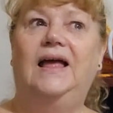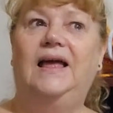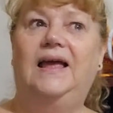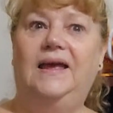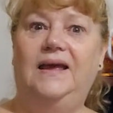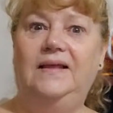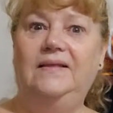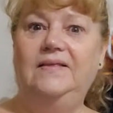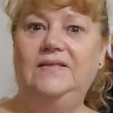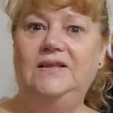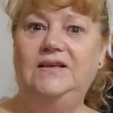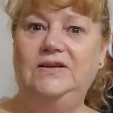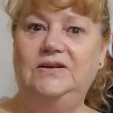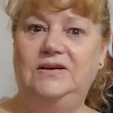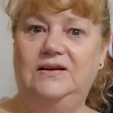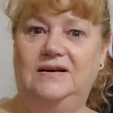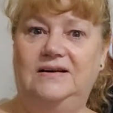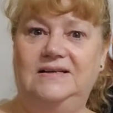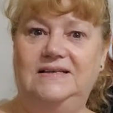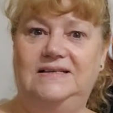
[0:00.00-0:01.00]
In the
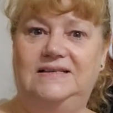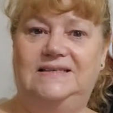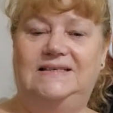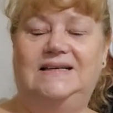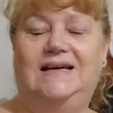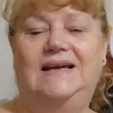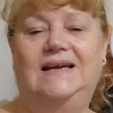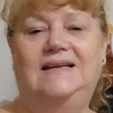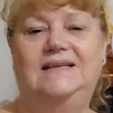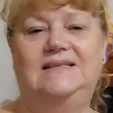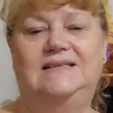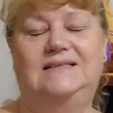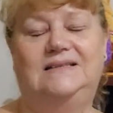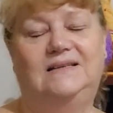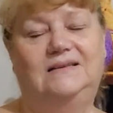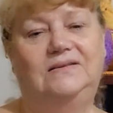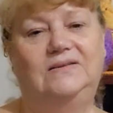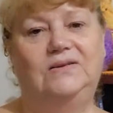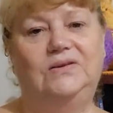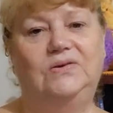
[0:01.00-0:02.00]
United States
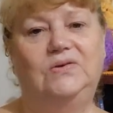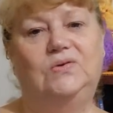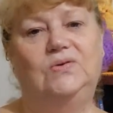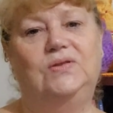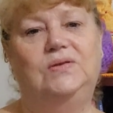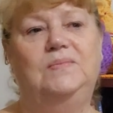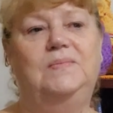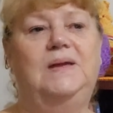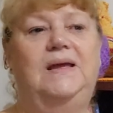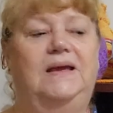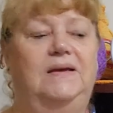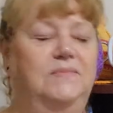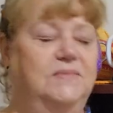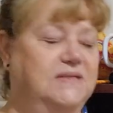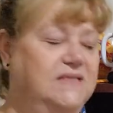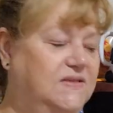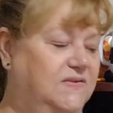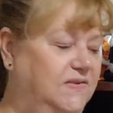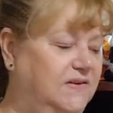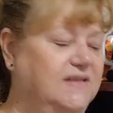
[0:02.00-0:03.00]
and the Northern
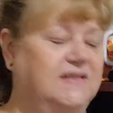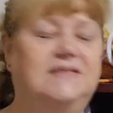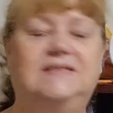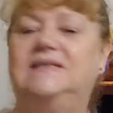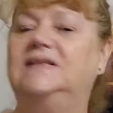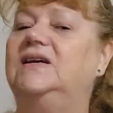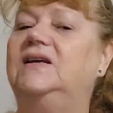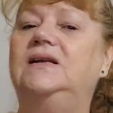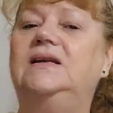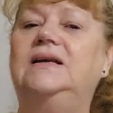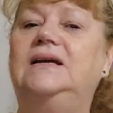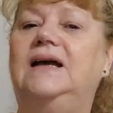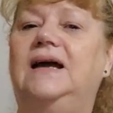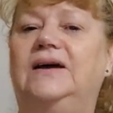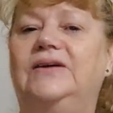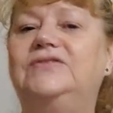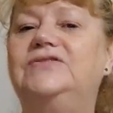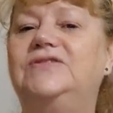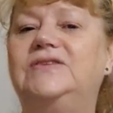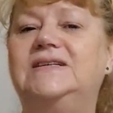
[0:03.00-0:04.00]
Hemisphere, certain
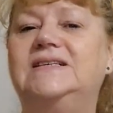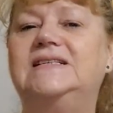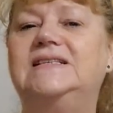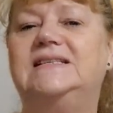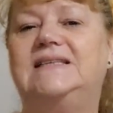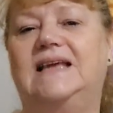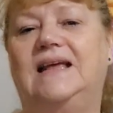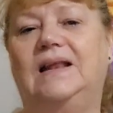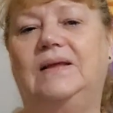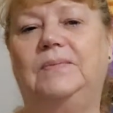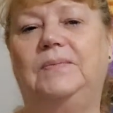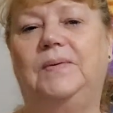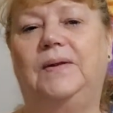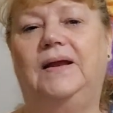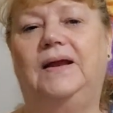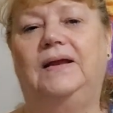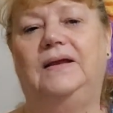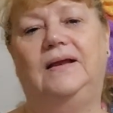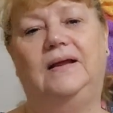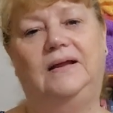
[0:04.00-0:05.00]
countries
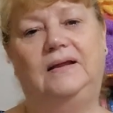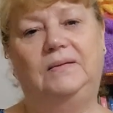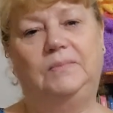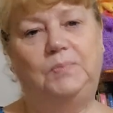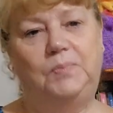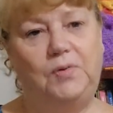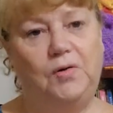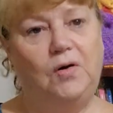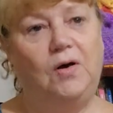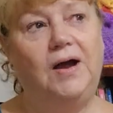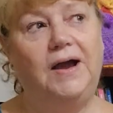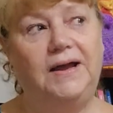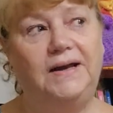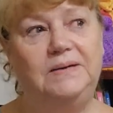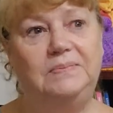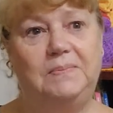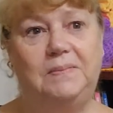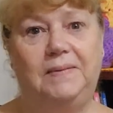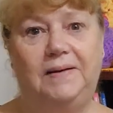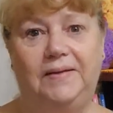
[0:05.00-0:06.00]
celebrate
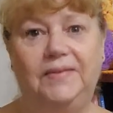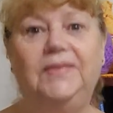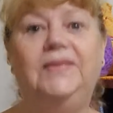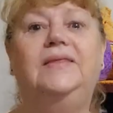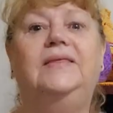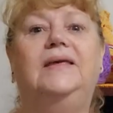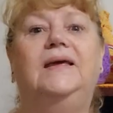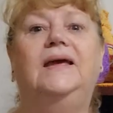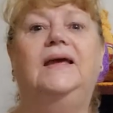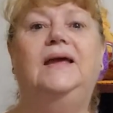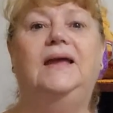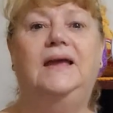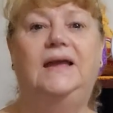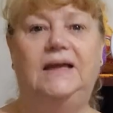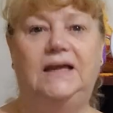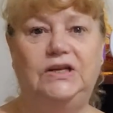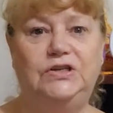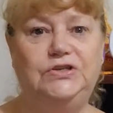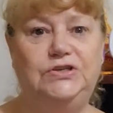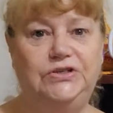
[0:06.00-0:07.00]
Pride Month
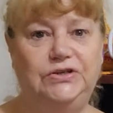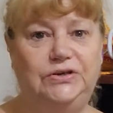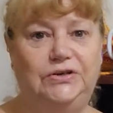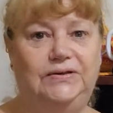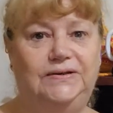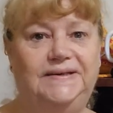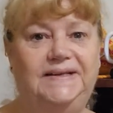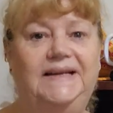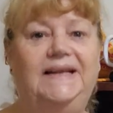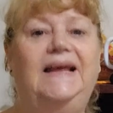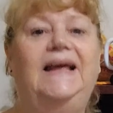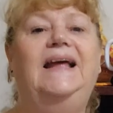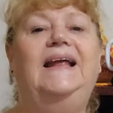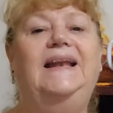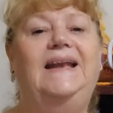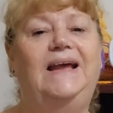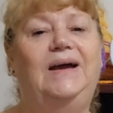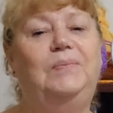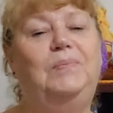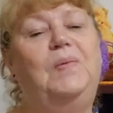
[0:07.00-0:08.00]
in June.
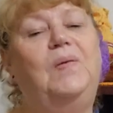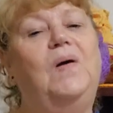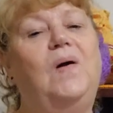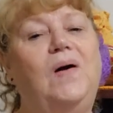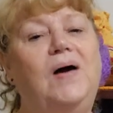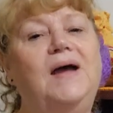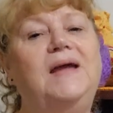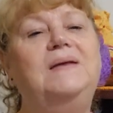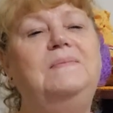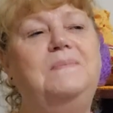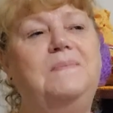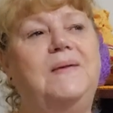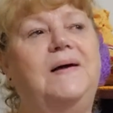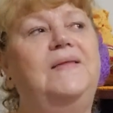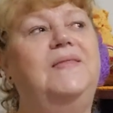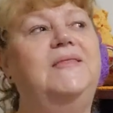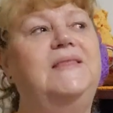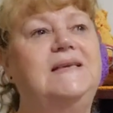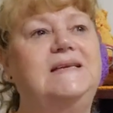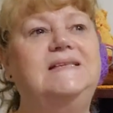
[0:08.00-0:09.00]
Now, Pride
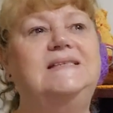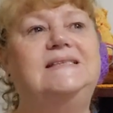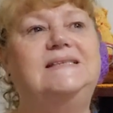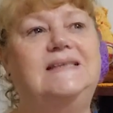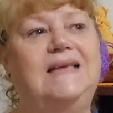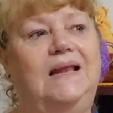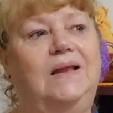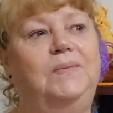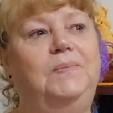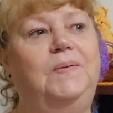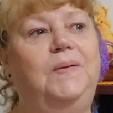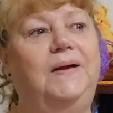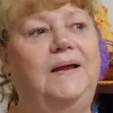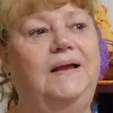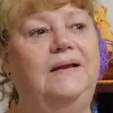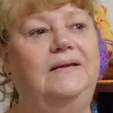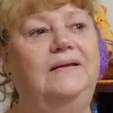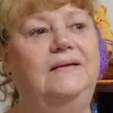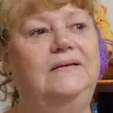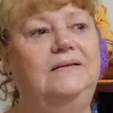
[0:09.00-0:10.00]
Month is
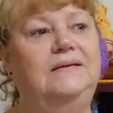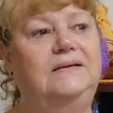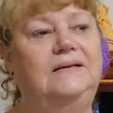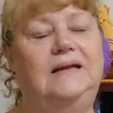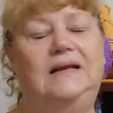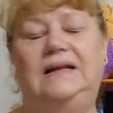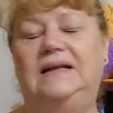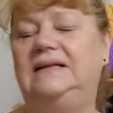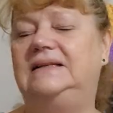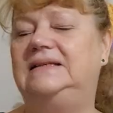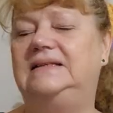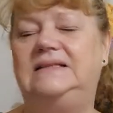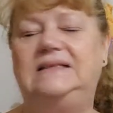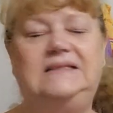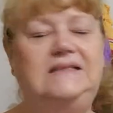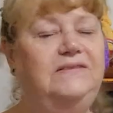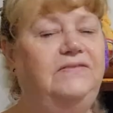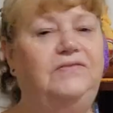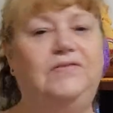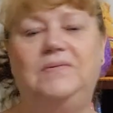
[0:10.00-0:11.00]
celebrated in
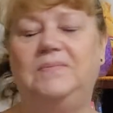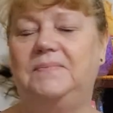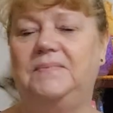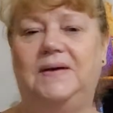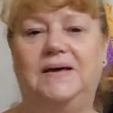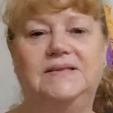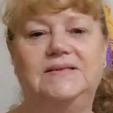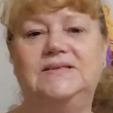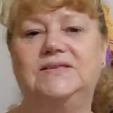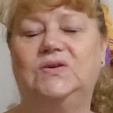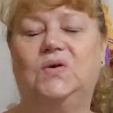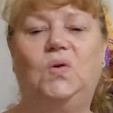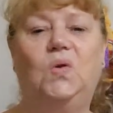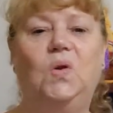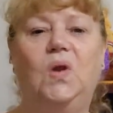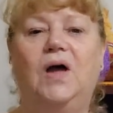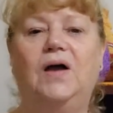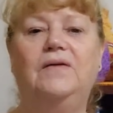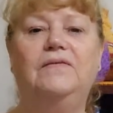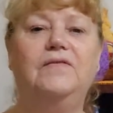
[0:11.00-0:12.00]
different months
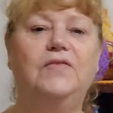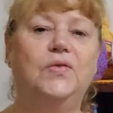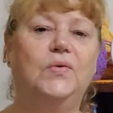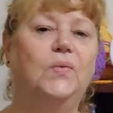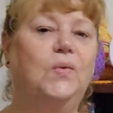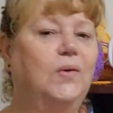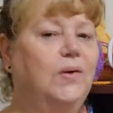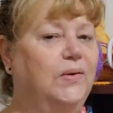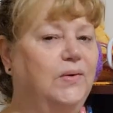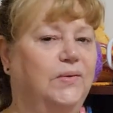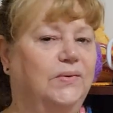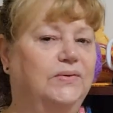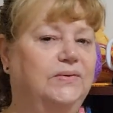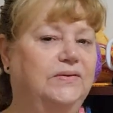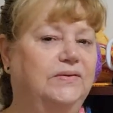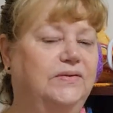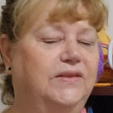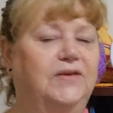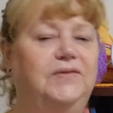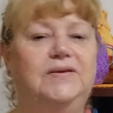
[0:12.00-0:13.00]
all over the world.
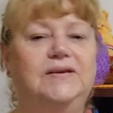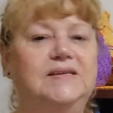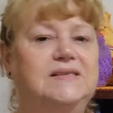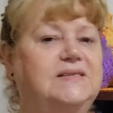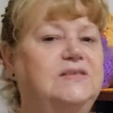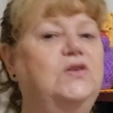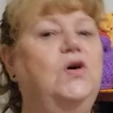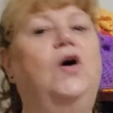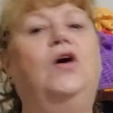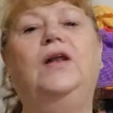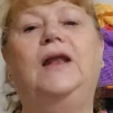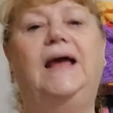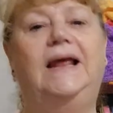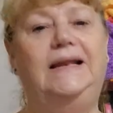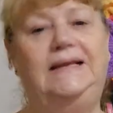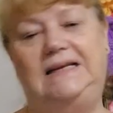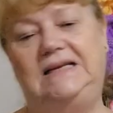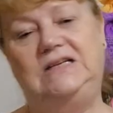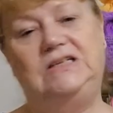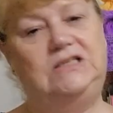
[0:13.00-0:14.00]
There is not an
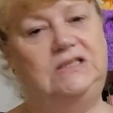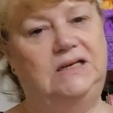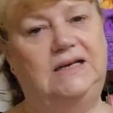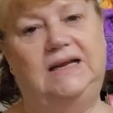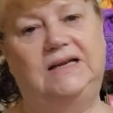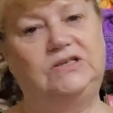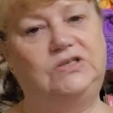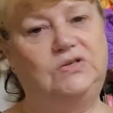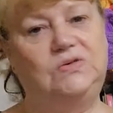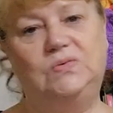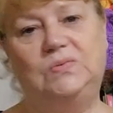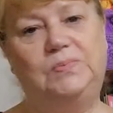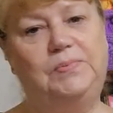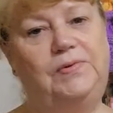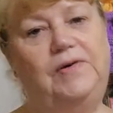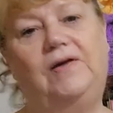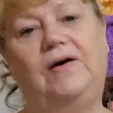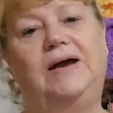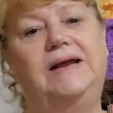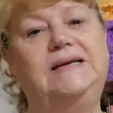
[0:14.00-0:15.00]
International
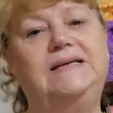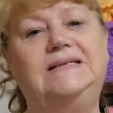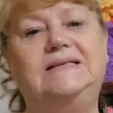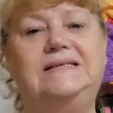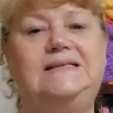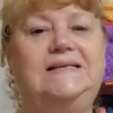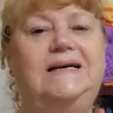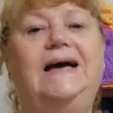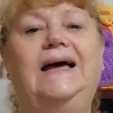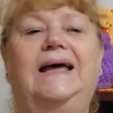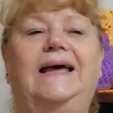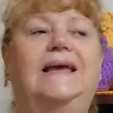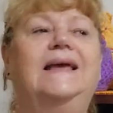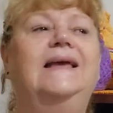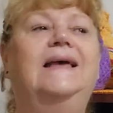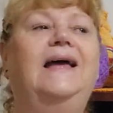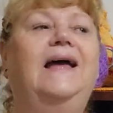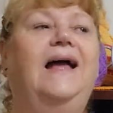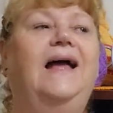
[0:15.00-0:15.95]
Pride Day.